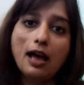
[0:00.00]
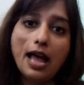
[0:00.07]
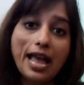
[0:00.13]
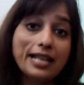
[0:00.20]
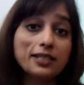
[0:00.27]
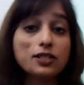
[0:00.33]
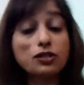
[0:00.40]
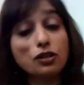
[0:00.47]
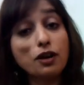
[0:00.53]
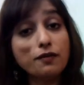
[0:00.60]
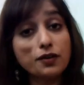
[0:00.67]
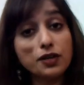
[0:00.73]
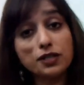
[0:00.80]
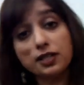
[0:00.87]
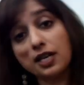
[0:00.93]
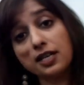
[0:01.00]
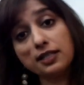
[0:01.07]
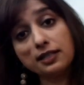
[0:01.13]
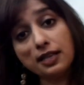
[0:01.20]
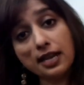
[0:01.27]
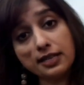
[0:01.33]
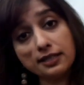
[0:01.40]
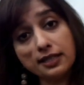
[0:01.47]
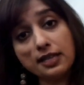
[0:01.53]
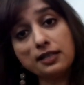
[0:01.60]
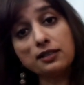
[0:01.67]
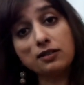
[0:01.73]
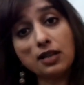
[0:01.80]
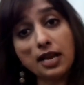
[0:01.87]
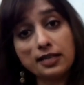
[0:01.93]
and servers as
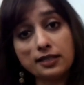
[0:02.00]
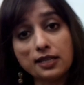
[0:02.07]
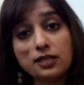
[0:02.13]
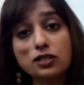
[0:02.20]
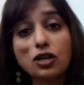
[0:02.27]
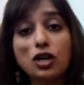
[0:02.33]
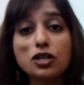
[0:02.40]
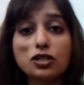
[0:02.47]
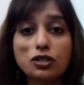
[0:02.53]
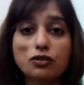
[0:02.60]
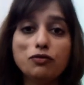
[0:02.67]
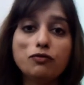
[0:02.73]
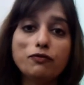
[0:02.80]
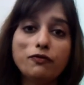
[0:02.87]
they start to